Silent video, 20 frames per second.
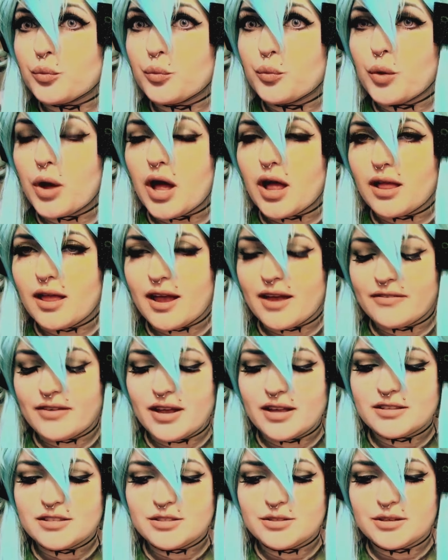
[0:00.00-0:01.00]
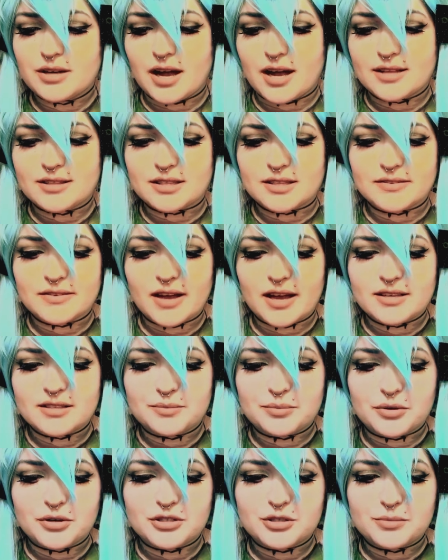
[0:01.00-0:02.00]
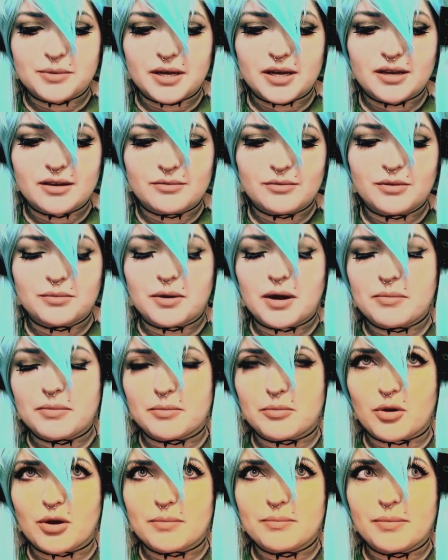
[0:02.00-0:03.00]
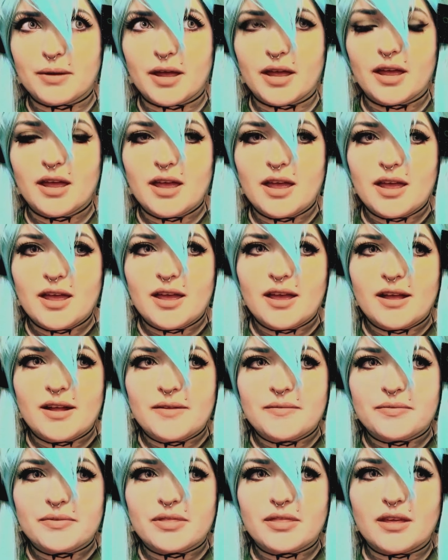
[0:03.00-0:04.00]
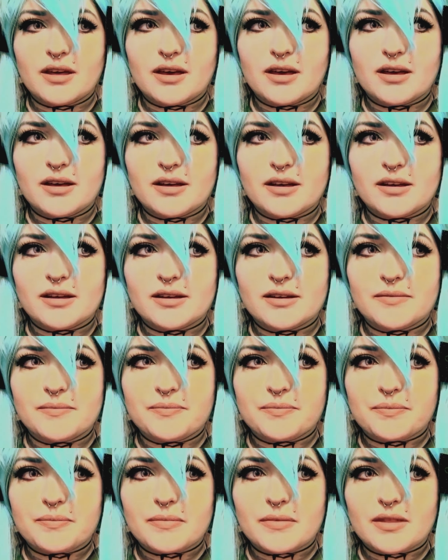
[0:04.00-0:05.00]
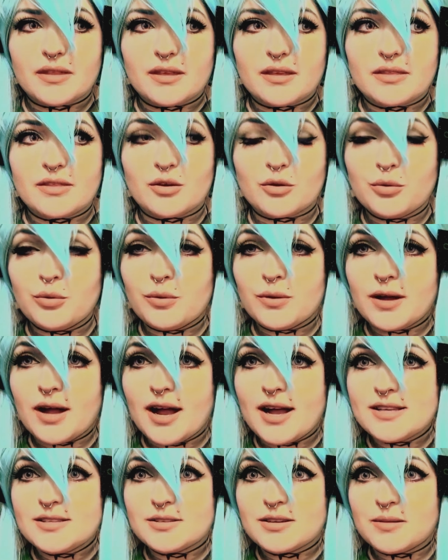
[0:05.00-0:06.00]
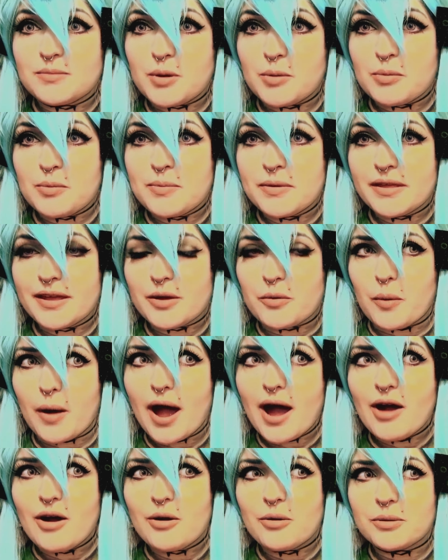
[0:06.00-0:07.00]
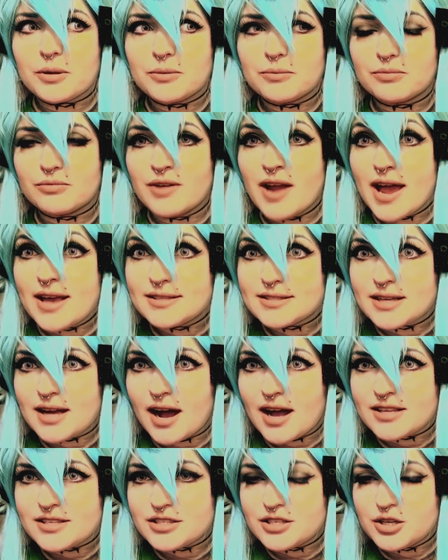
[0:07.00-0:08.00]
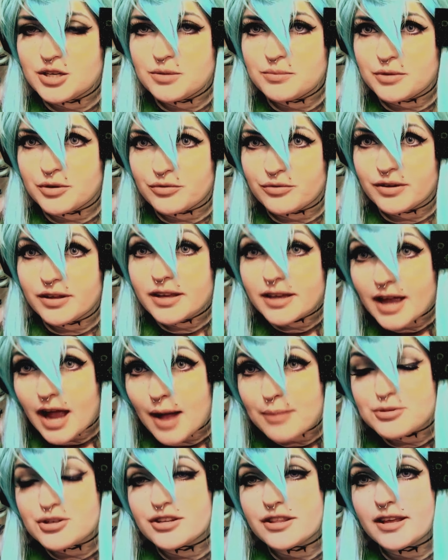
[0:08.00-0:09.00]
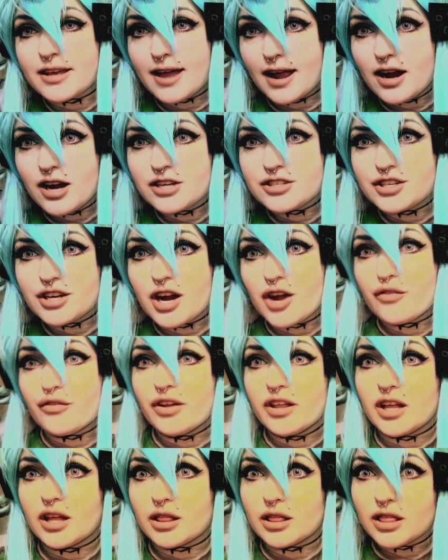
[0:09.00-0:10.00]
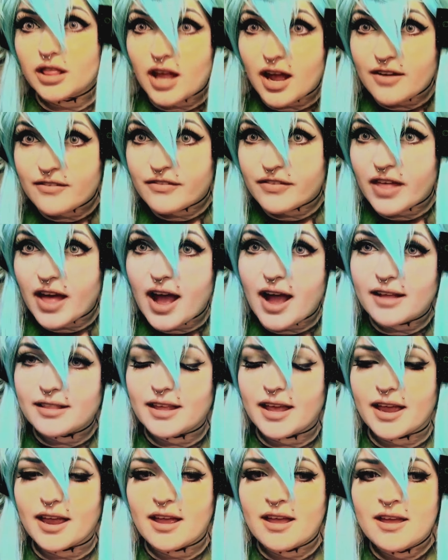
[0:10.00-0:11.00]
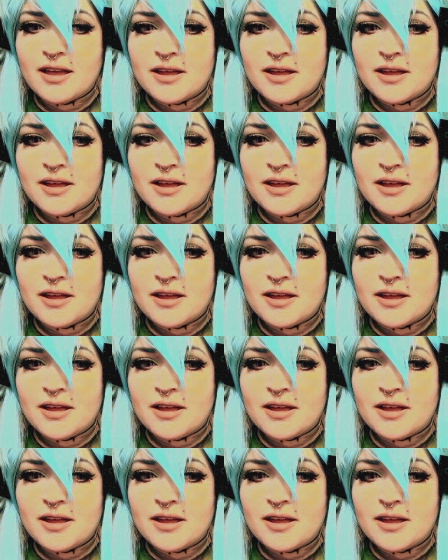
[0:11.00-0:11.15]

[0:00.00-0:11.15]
Well, I've had two kinds of guys approach me. Well, probably more, but the cool guys will come up and be like, "Wow, you nice costume. You really captured the character. I really love that. Like,